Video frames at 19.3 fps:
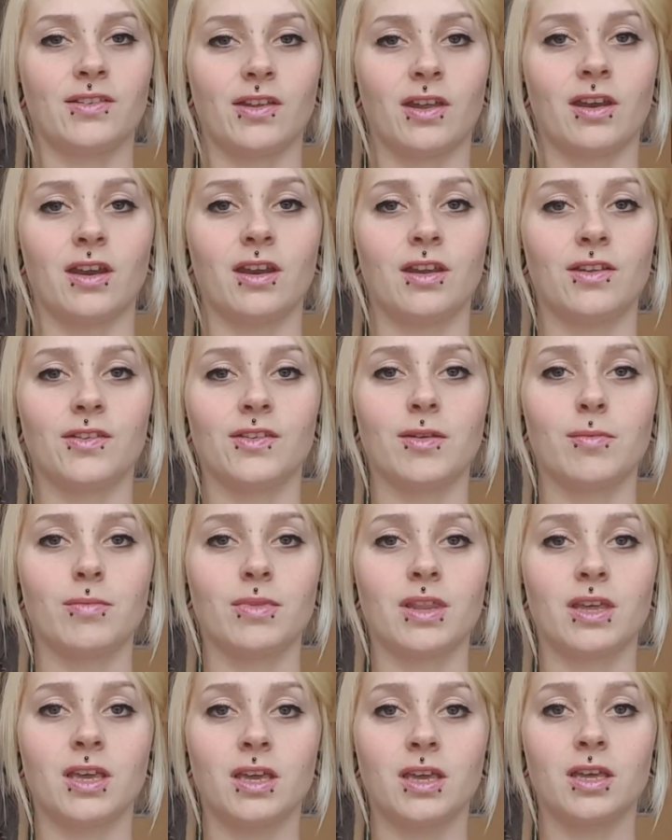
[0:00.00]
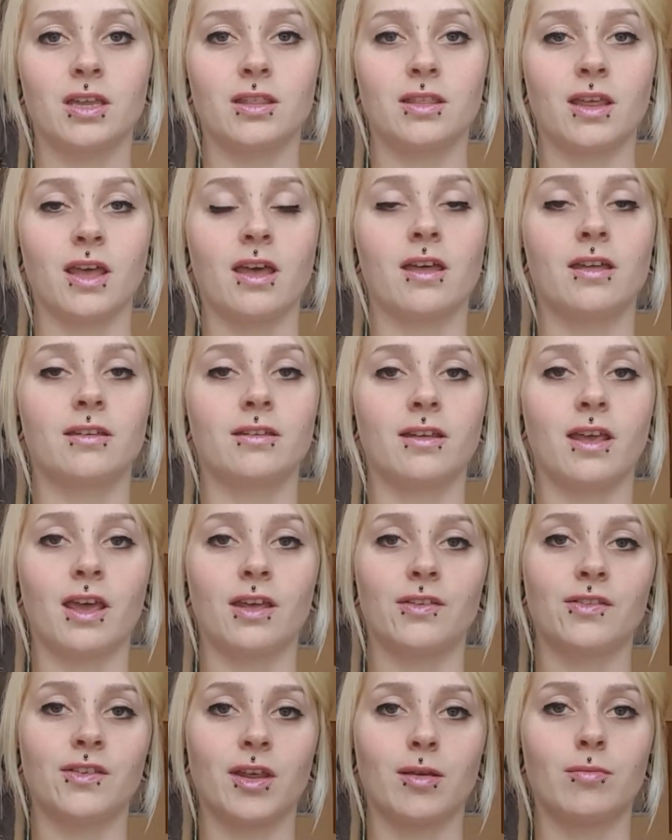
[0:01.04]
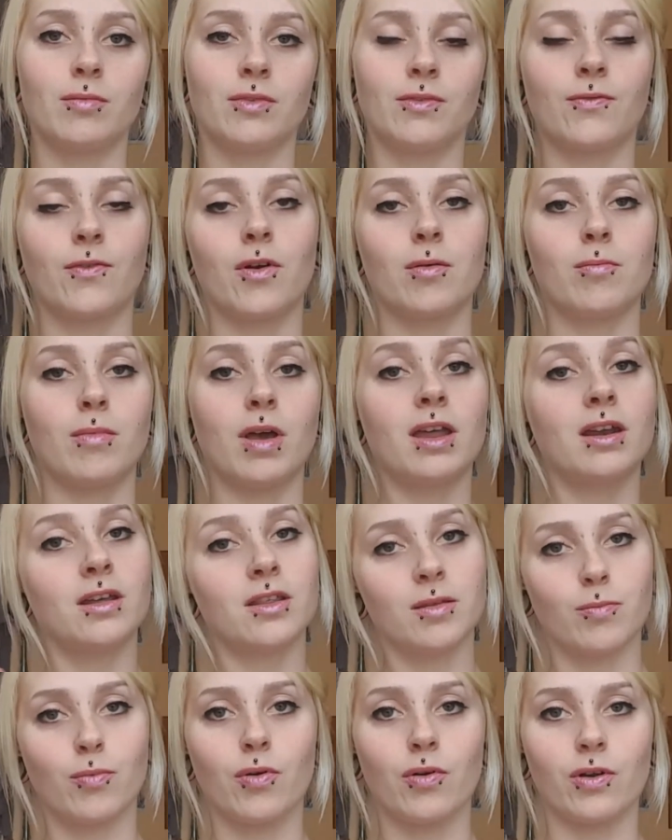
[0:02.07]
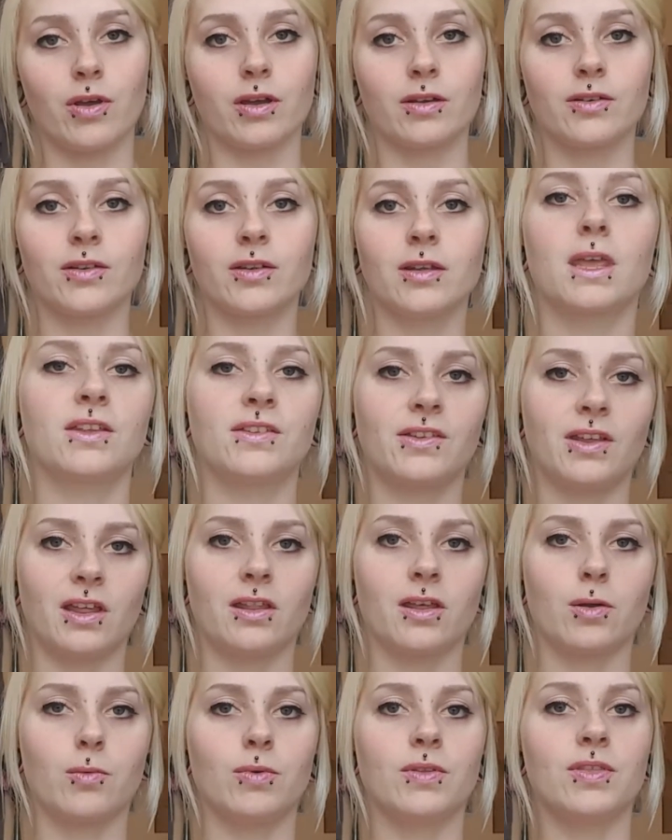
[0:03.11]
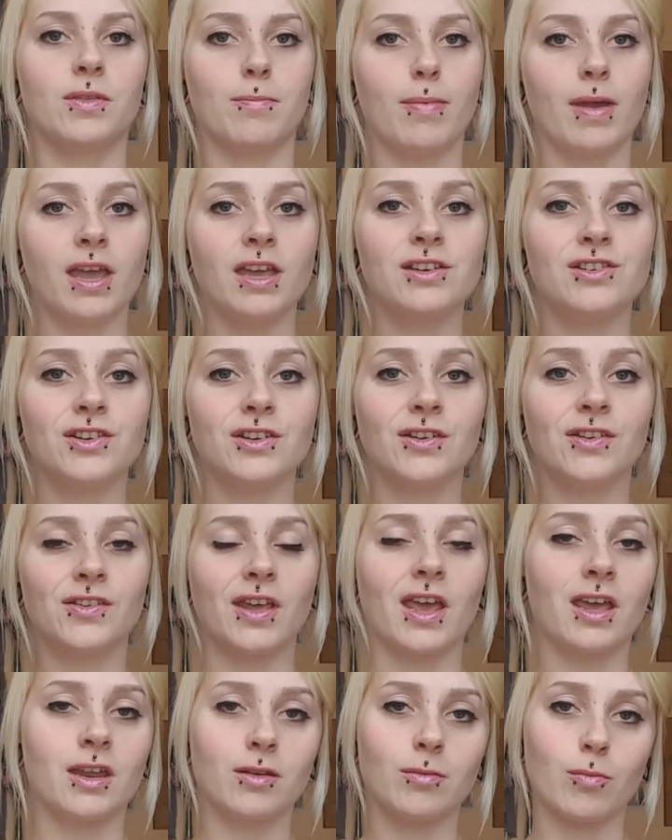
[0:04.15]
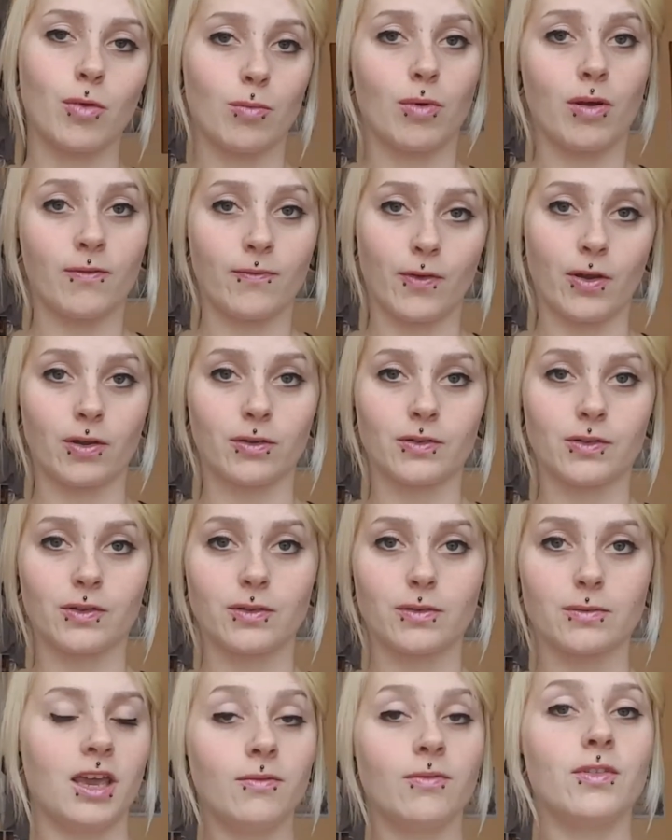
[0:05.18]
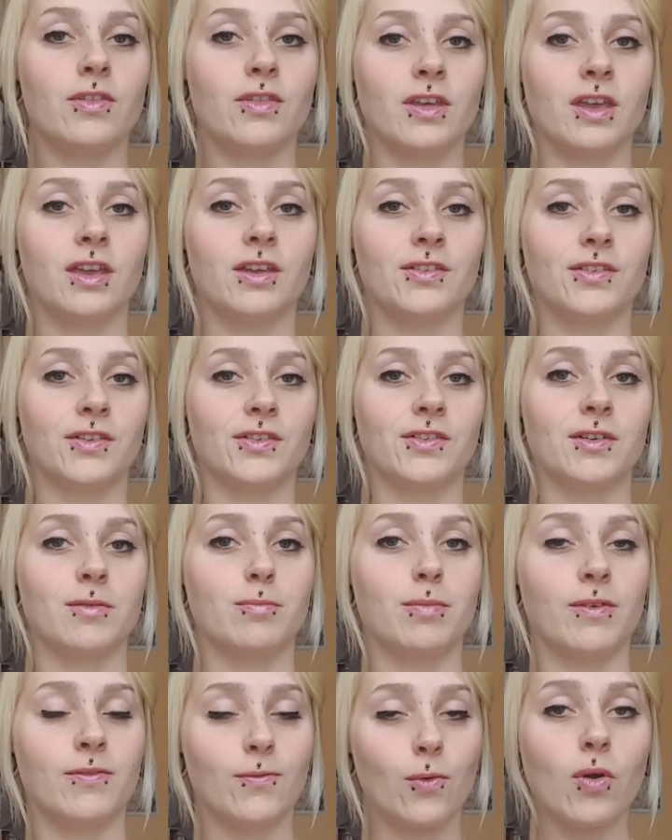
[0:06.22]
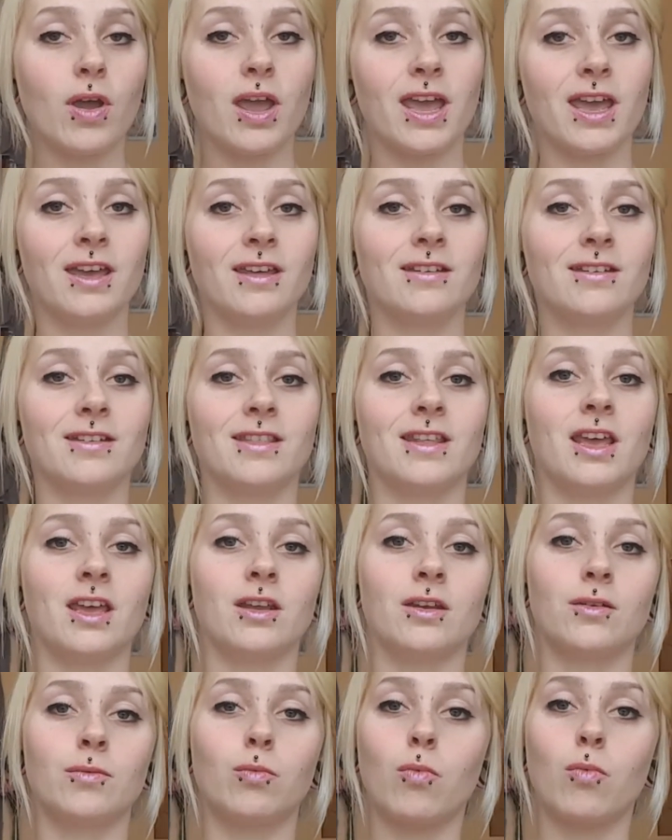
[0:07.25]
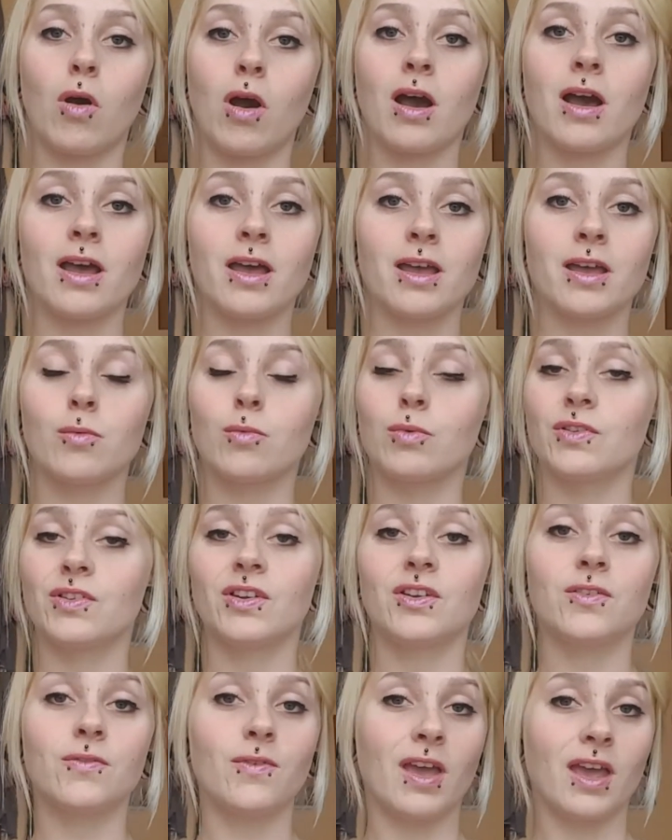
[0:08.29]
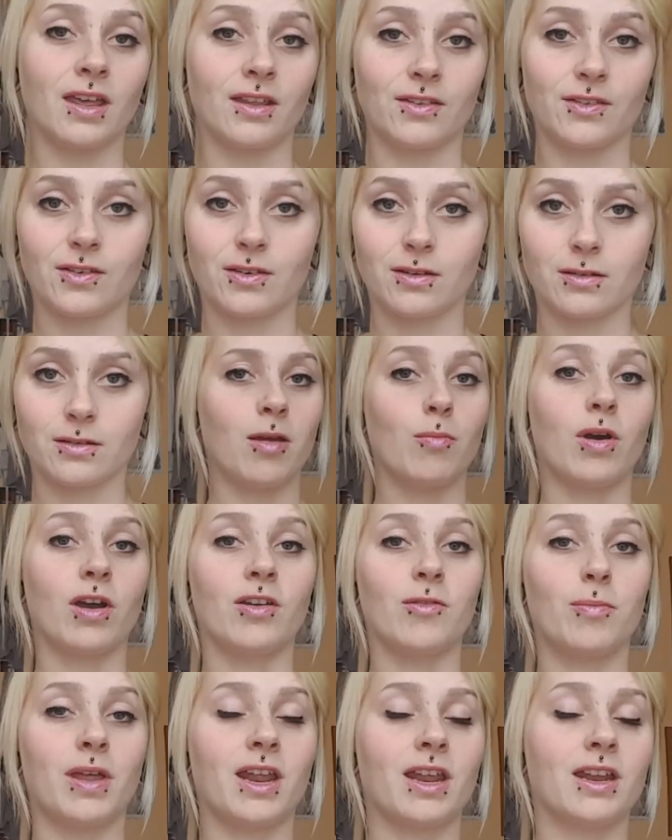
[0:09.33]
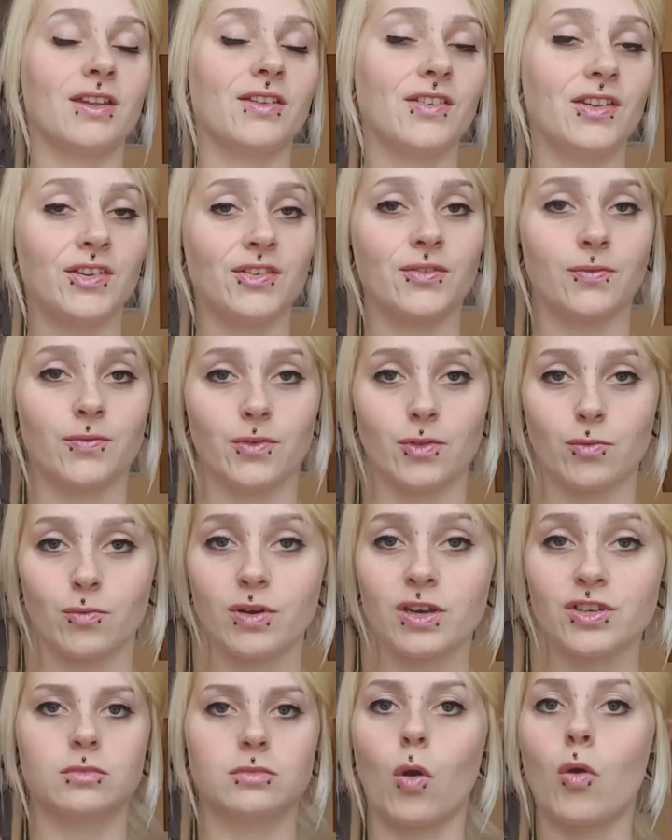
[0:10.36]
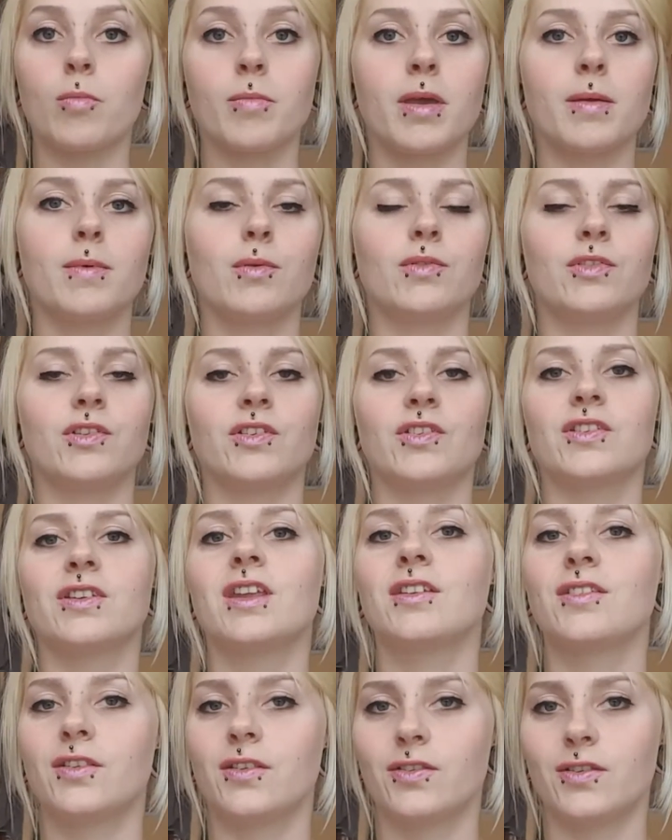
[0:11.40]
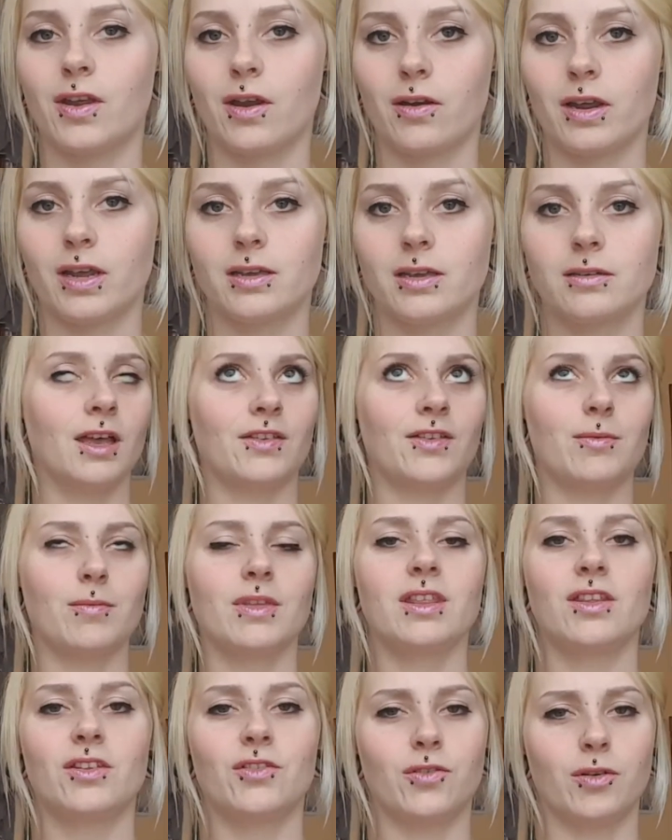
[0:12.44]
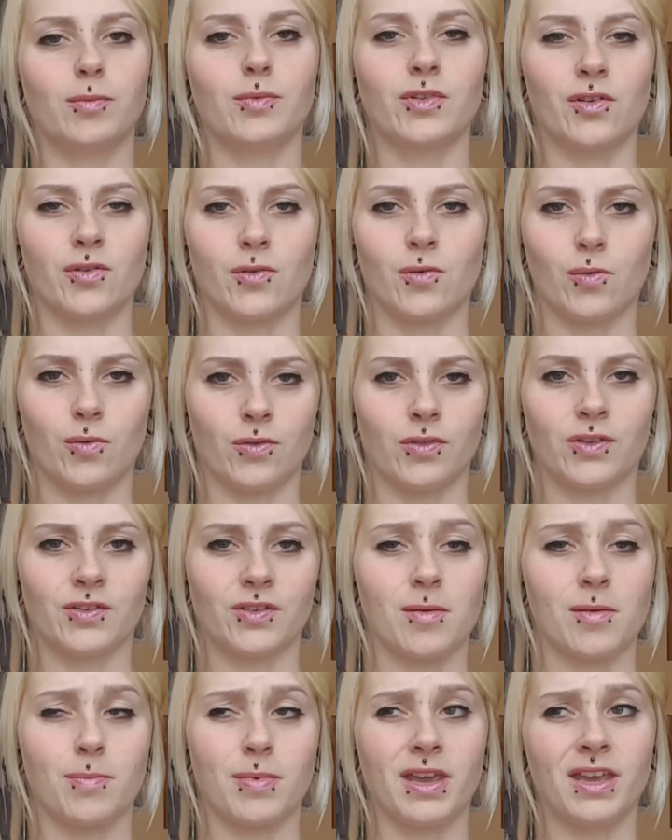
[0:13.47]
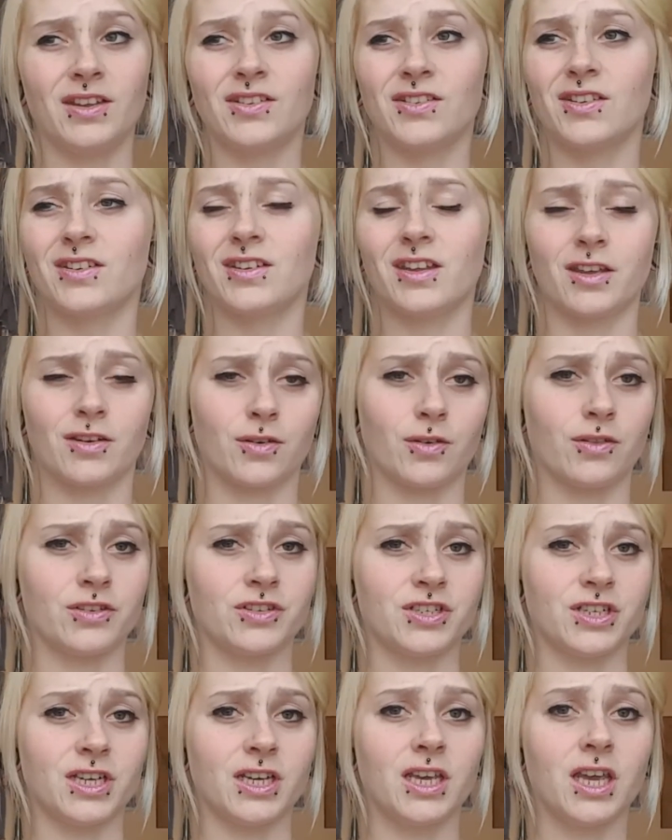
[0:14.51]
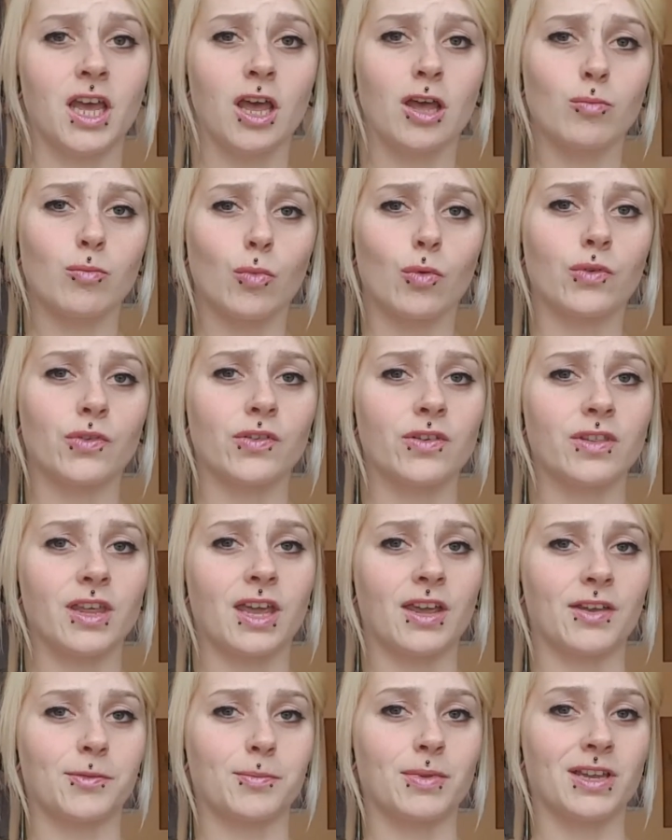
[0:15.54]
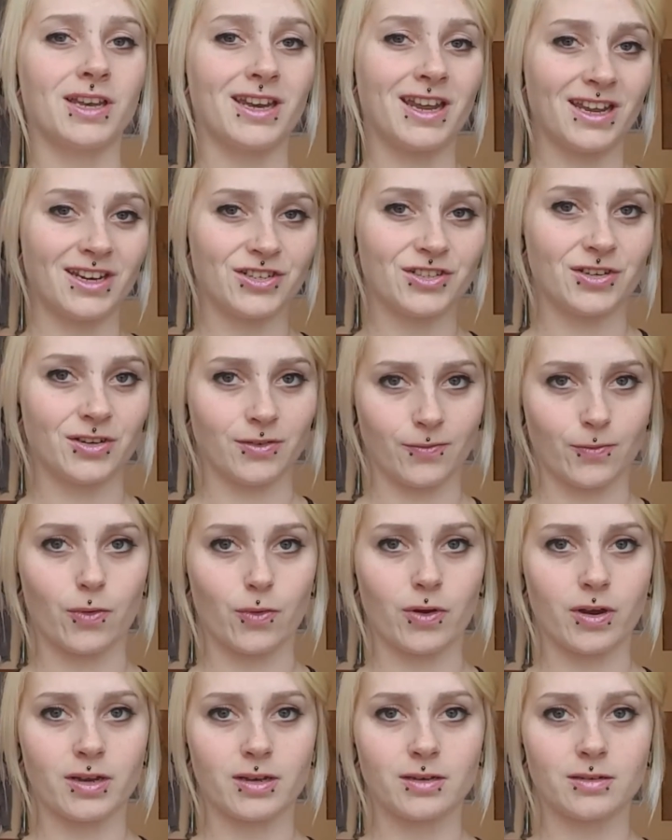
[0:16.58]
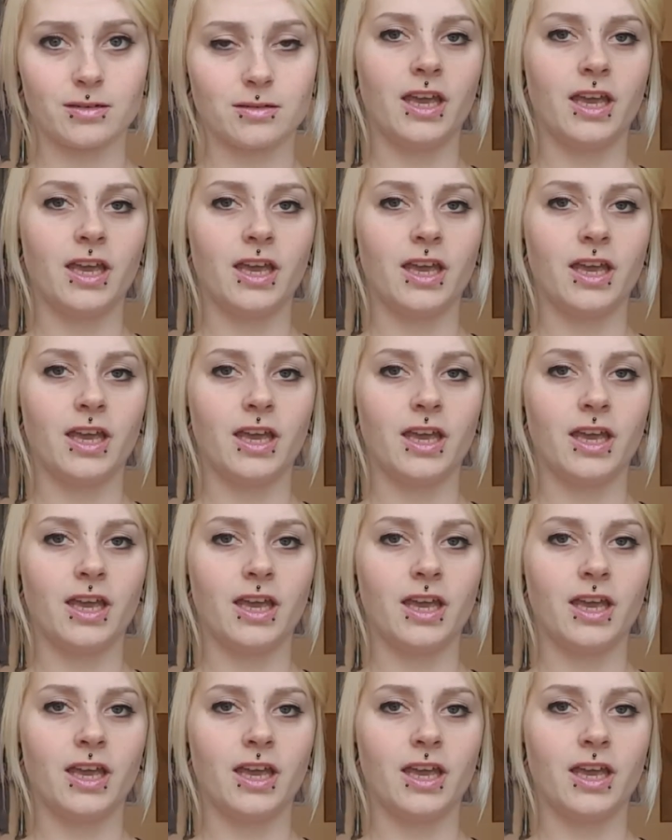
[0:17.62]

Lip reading: that it is something that has stemmed from another product. Say like with the pages and mobile phones. If the thing existed beforehand, then why was it advanced? It might have been out of season for the rich, or maybe it was just necessary. Something that trips a lot of authors up is the technology, more so the explanation for it.